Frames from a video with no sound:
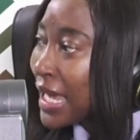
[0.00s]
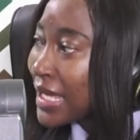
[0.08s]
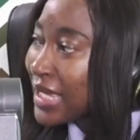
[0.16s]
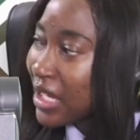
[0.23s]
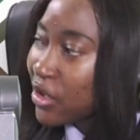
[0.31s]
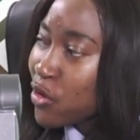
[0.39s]

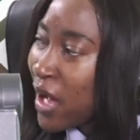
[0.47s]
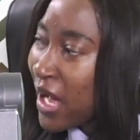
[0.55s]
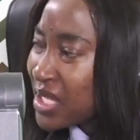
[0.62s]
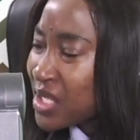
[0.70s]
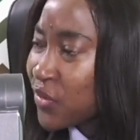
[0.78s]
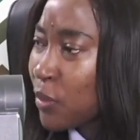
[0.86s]
It can
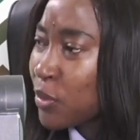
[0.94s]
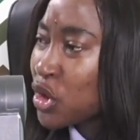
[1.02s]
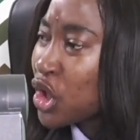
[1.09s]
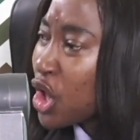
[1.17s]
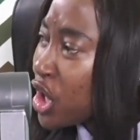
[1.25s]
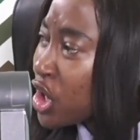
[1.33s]
arise from
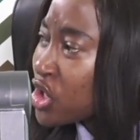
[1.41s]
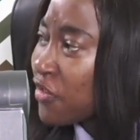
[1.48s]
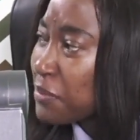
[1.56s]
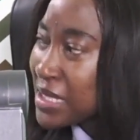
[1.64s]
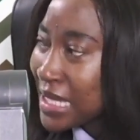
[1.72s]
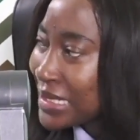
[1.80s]
years
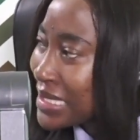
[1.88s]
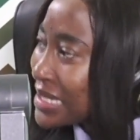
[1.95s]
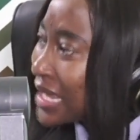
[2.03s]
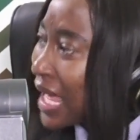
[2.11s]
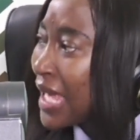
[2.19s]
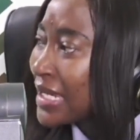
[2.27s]
of
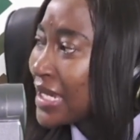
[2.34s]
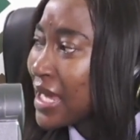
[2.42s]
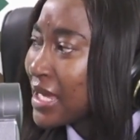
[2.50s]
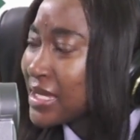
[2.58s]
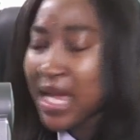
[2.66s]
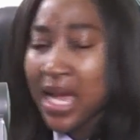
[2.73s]
misunderstandings,
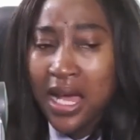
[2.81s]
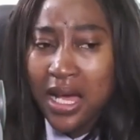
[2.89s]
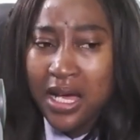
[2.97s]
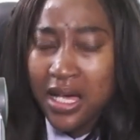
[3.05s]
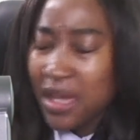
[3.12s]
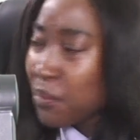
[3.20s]

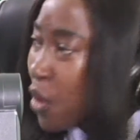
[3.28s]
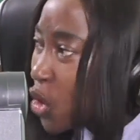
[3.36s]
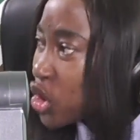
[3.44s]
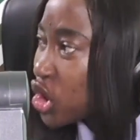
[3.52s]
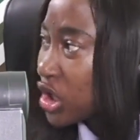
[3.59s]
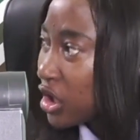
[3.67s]

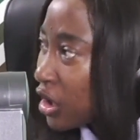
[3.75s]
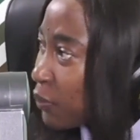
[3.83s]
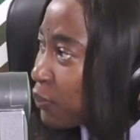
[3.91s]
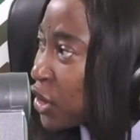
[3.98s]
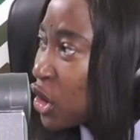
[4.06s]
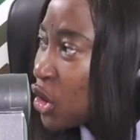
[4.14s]
emotional
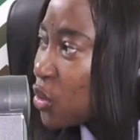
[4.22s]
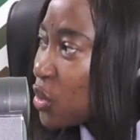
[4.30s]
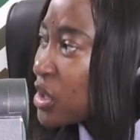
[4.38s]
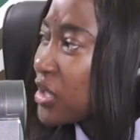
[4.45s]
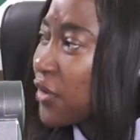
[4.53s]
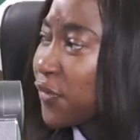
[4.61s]

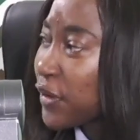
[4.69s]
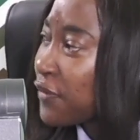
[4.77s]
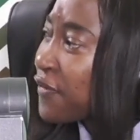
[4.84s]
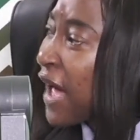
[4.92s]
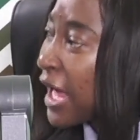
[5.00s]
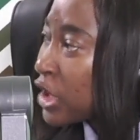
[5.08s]
abuse, different
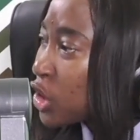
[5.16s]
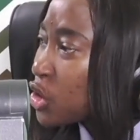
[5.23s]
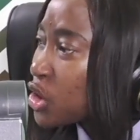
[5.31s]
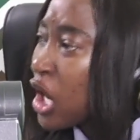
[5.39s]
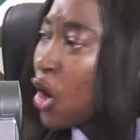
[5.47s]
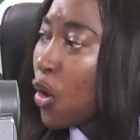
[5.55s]

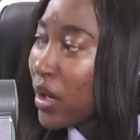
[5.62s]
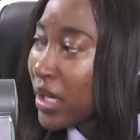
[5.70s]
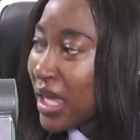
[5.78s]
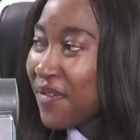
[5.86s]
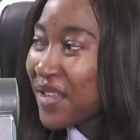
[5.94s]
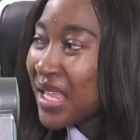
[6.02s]
values, or
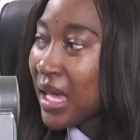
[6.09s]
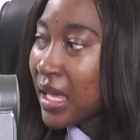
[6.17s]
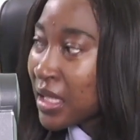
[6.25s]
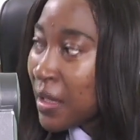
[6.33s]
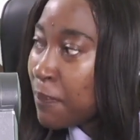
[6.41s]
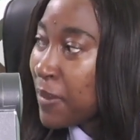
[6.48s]
even the
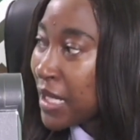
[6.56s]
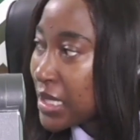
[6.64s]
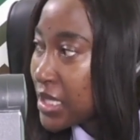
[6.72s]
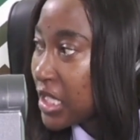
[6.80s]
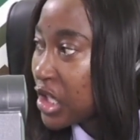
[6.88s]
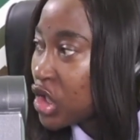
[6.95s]

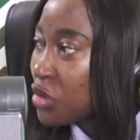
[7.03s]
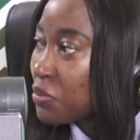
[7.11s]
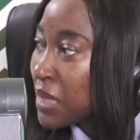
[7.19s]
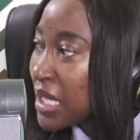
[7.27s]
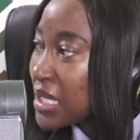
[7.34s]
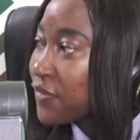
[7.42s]
inability to
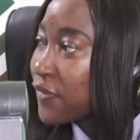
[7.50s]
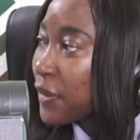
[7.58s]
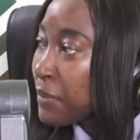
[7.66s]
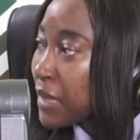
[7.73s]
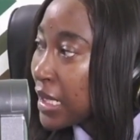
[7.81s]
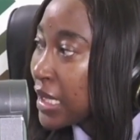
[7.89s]
meet
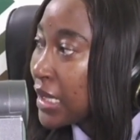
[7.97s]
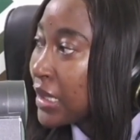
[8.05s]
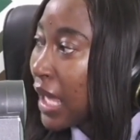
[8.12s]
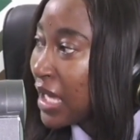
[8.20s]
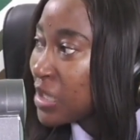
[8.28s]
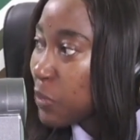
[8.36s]
familial
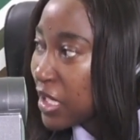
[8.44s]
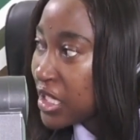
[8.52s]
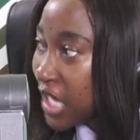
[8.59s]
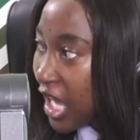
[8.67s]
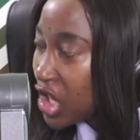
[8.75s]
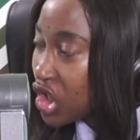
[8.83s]

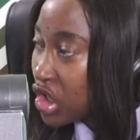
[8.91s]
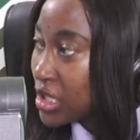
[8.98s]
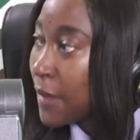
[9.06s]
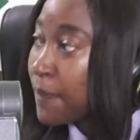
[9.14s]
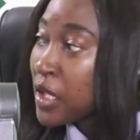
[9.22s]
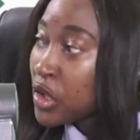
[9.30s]

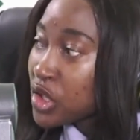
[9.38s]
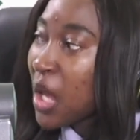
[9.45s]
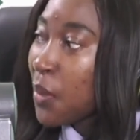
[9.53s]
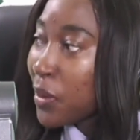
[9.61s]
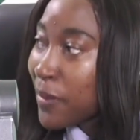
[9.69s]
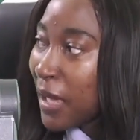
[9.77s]
expectations. Today
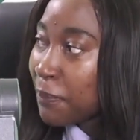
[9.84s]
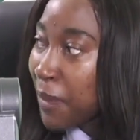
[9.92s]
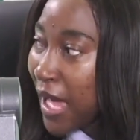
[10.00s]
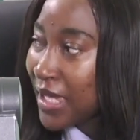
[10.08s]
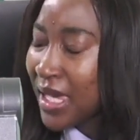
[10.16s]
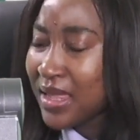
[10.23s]
we'll be
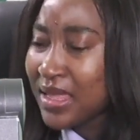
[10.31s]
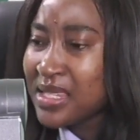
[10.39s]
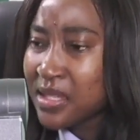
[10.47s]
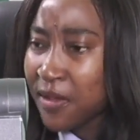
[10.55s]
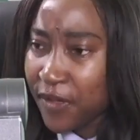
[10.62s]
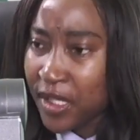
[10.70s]
unpacking the
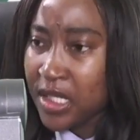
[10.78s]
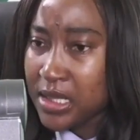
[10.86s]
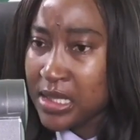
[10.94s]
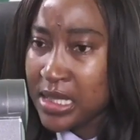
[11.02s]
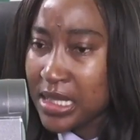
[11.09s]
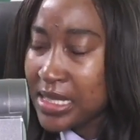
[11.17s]

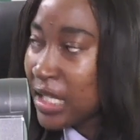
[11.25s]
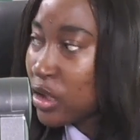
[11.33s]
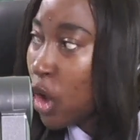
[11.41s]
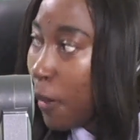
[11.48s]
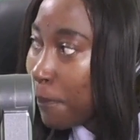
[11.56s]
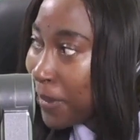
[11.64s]
difficulties and
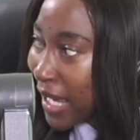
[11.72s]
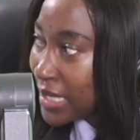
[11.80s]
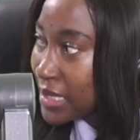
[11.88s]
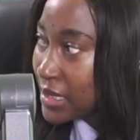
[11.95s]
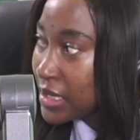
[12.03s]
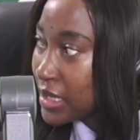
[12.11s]

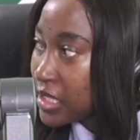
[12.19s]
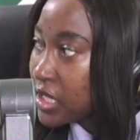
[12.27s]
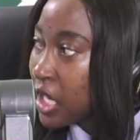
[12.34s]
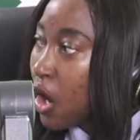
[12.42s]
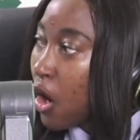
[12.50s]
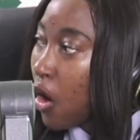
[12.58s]
complexities
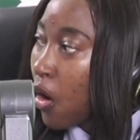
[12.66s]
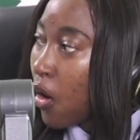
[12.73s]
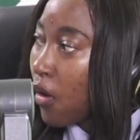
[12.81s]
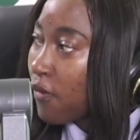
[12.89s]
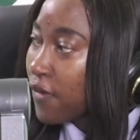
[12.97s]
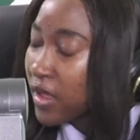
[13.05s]

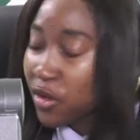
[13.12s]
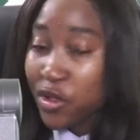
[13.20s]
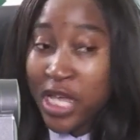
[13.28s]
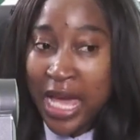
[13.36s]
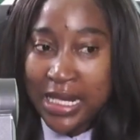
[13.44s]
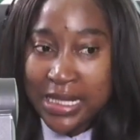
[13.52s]
of the
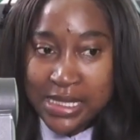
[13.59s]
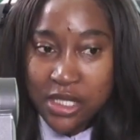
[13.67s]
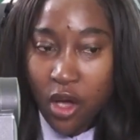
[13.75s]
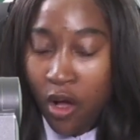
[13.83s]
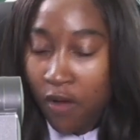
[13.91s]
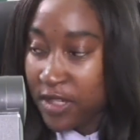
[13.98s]
reality
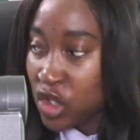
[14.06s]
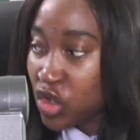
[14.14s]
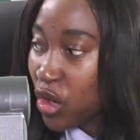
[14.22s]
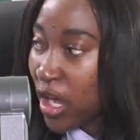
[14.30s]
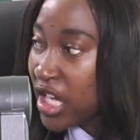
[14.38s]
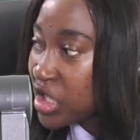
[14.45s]
of
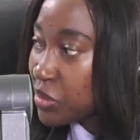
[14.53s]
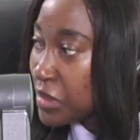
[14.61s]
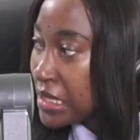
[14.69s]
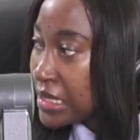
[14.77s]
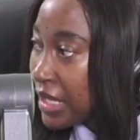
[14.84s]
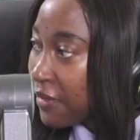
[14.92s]

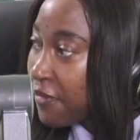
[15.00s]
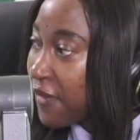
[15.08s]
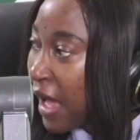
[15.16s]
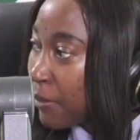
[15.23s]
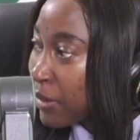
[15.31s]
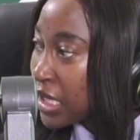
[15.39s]
estrangement in
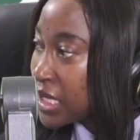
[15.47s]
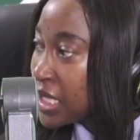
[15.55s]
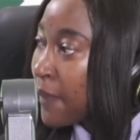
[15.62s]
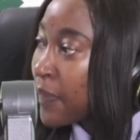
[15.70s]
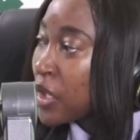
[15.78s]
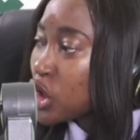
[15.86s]
families.
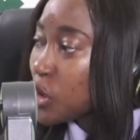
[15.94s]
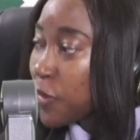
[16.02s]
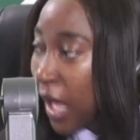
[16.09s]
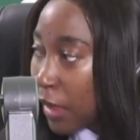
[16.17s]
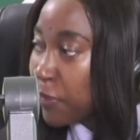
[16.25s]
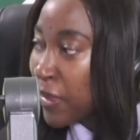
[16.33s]
To
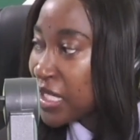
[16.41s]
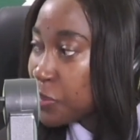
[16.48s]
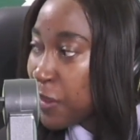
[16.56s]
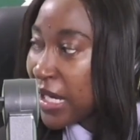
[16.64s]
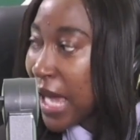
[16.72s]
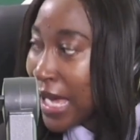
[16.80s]
help us
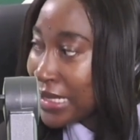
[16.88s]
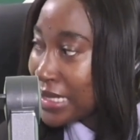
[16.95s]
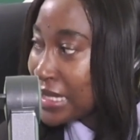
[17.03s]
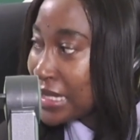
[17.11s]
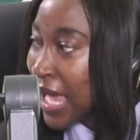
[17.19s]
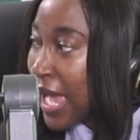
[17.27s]
better
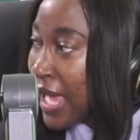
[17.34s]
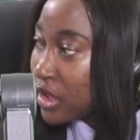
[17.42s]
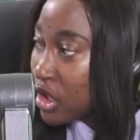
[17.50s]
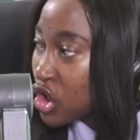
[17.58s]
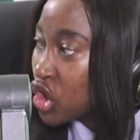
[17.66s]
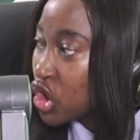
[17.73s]
understand
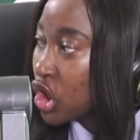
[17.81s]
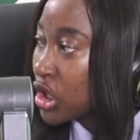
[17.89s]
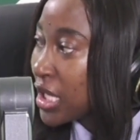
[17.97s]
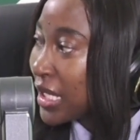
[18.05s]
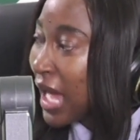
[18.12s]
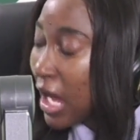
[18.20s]
this
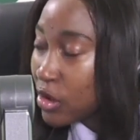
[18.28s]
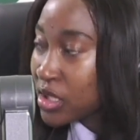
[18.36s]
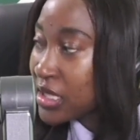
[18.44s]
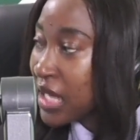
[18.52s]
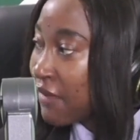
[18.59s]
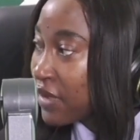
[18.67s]
journey and how to
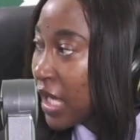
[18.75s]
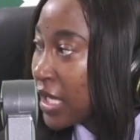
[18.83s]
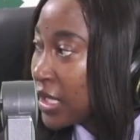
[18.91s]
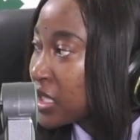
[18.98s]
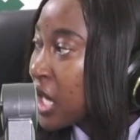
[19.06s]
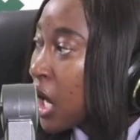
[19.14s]

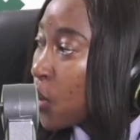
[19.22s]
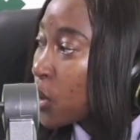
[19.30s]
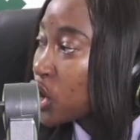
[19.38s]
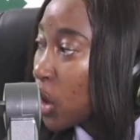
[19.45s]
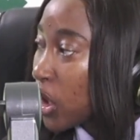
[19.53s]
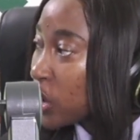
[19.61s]
navigate it, we're
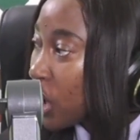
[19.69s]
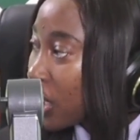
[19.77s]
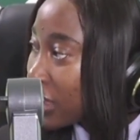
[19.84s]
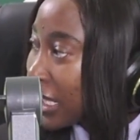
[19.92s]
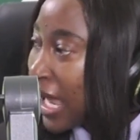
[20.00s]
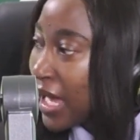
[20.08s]
joined
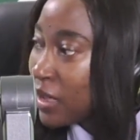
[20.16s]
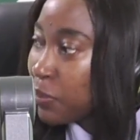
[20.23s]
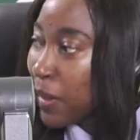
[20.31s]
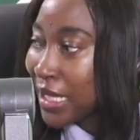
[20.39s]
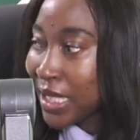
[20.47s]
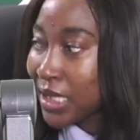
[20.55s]
on the line
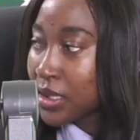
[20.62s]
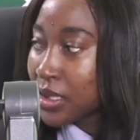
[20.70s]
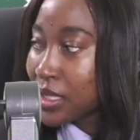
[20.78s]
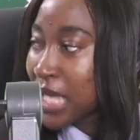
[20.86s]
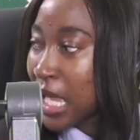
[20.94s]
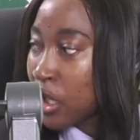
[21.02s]
by
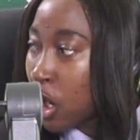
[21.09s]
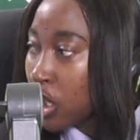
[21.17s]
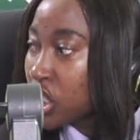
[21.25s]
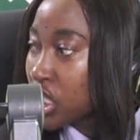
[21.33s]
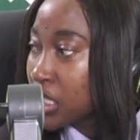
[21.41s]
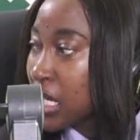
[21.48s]
clinical
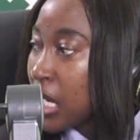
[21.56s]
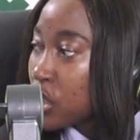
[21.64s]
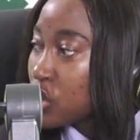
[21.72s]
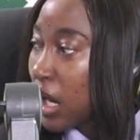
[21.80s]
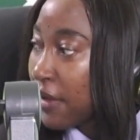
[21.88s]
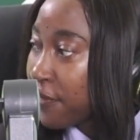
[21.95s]
psychologist
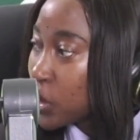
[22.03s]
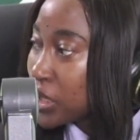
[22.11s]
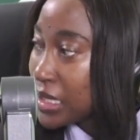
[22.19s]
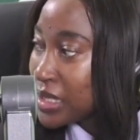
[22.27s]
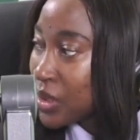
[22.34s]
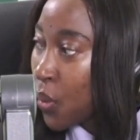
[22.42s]

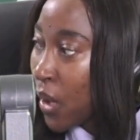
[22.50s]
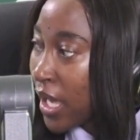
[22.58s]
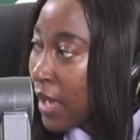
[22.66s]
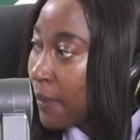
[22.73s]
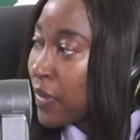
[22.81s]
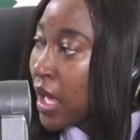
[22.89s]
Tryphosa
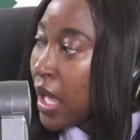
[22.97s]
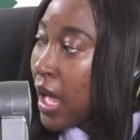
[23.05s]
Siweya.